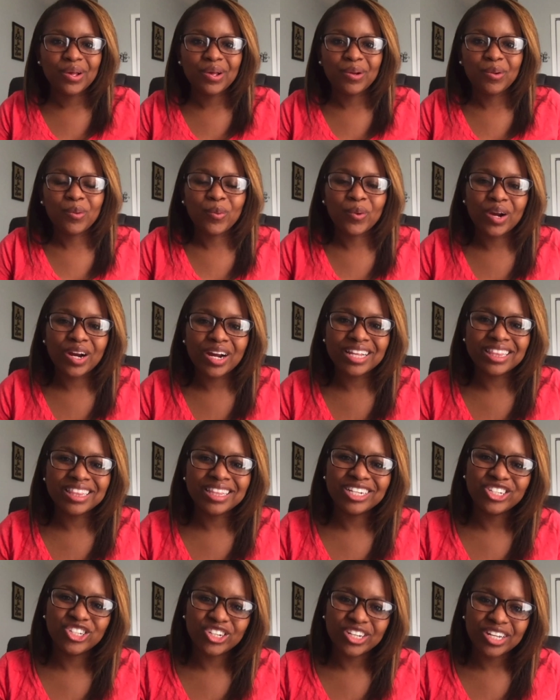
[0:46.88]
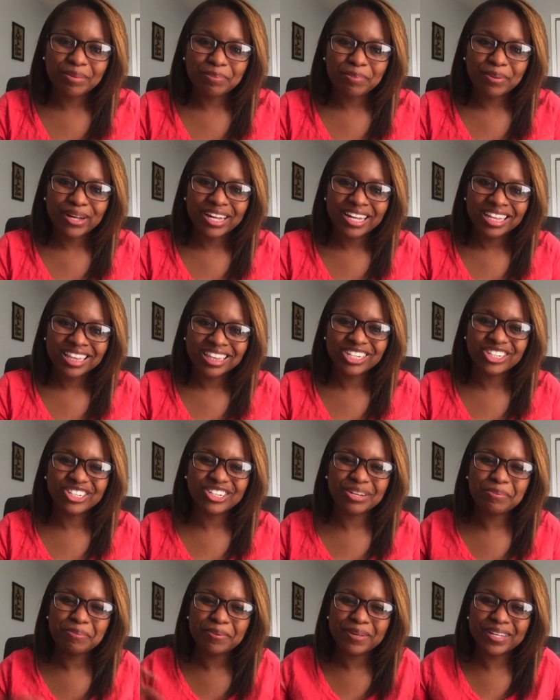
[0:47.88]
We're in the Jeep. The
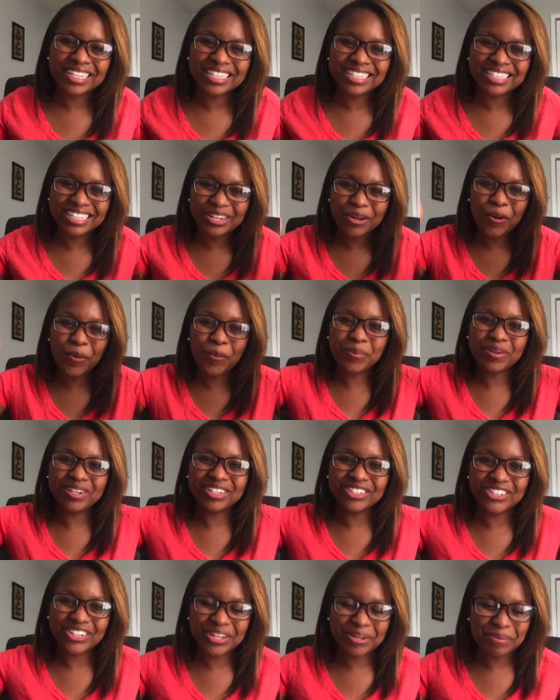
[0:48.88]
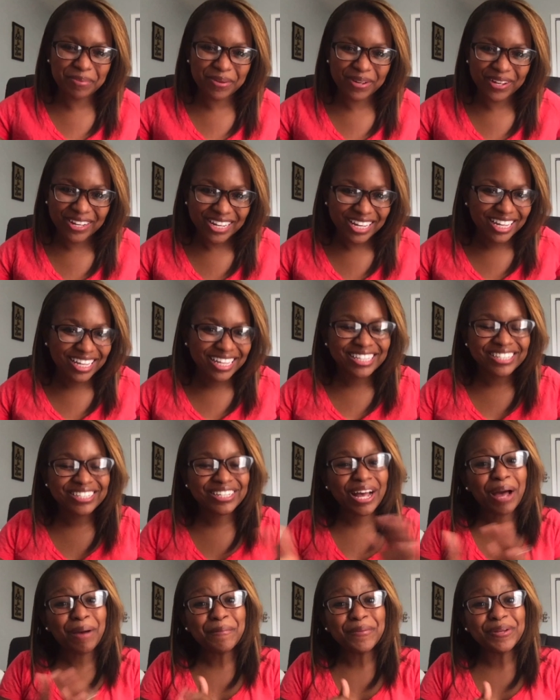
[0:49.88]
Jeep is an open Jeep. So
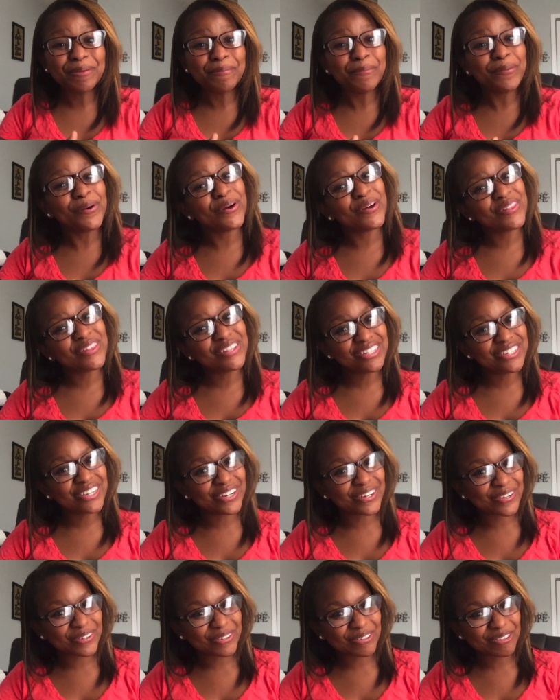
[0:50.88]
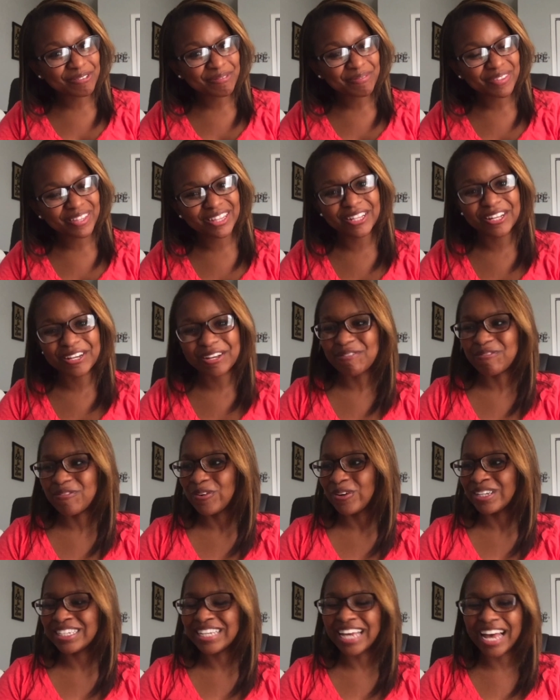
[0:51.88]
I'm in the middle of the jungle looking for
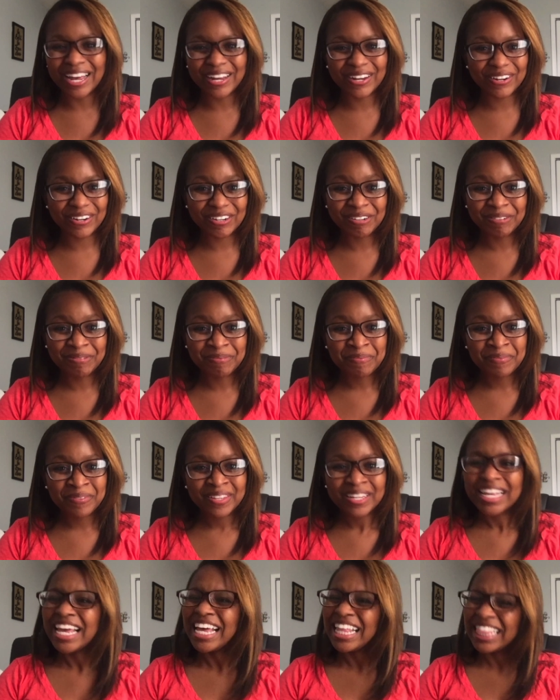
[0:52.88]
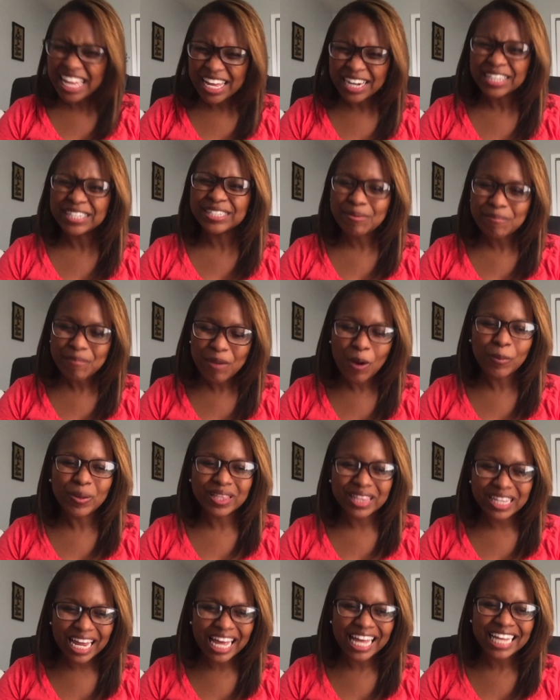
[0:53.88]
a tiger. And that is the moment
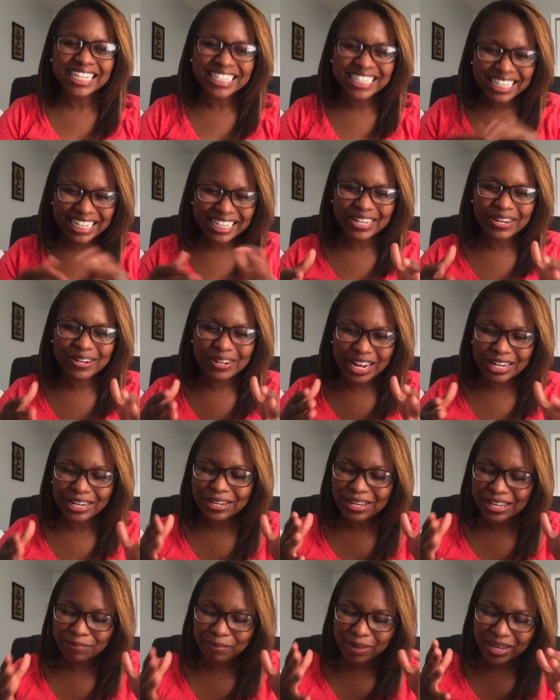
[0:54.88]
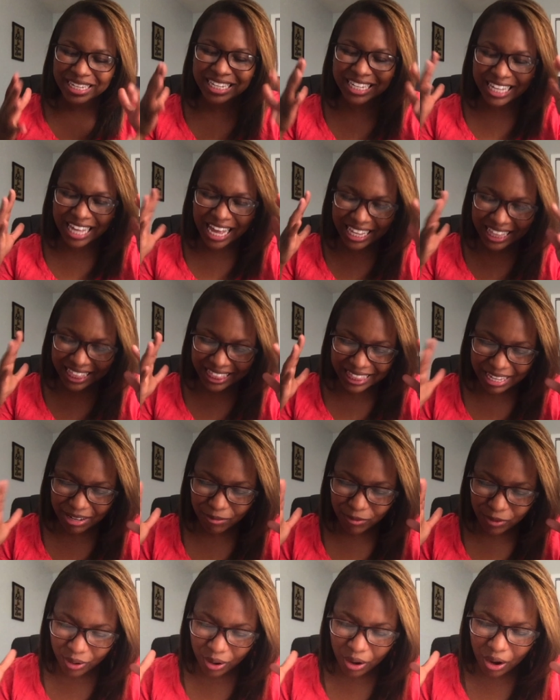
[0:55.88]
that I sit there and I look at my, I think
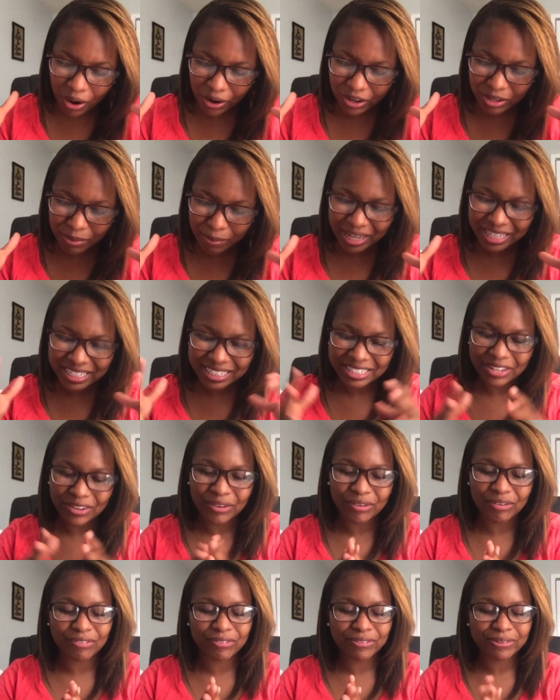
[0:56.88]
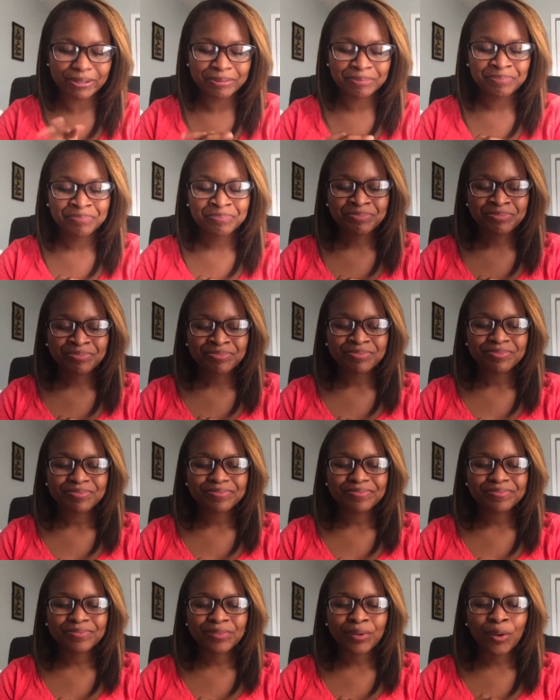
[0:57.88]
real hard to myself.
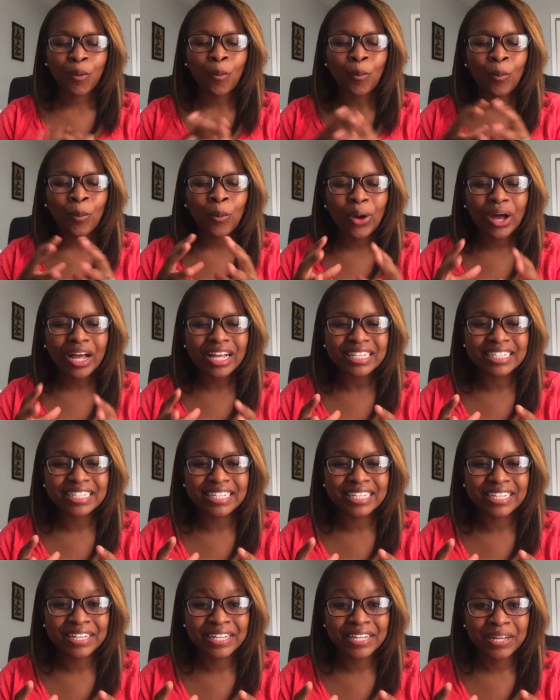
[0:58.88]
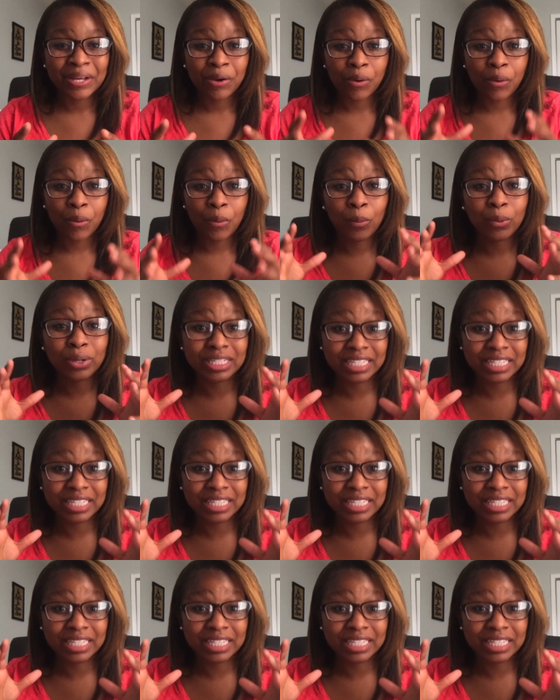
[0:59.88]
What was